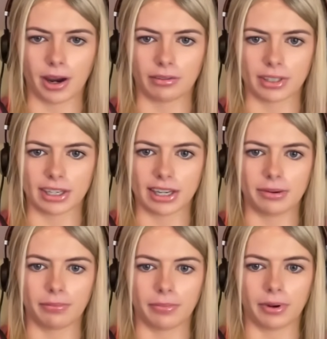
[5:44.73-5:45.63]

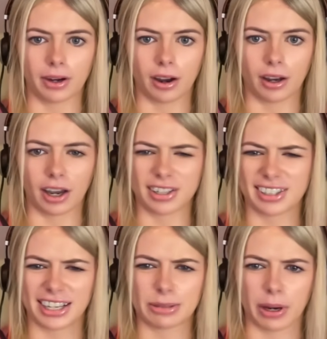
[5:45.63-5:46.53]
Obviously got
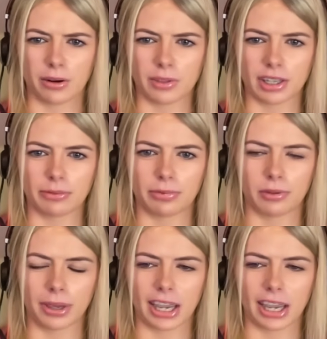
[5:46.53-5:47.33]
£6, I think, from the